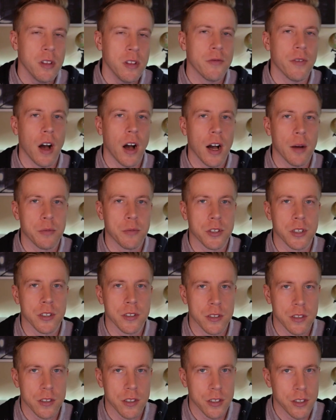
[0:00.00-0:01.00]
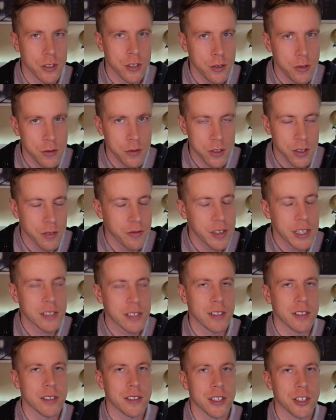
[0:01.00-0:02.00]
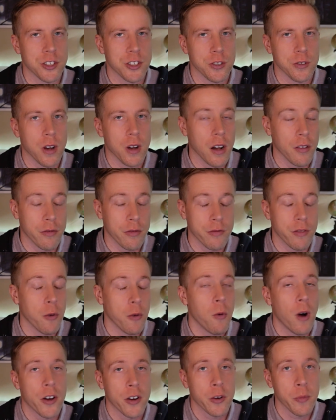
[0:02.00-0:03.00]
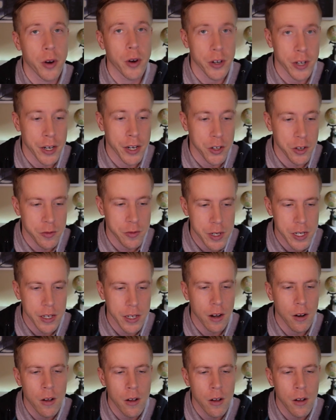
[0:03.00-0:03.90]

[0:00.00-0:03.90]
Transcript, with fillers: of options to do to fix this issue of the watermark on your video.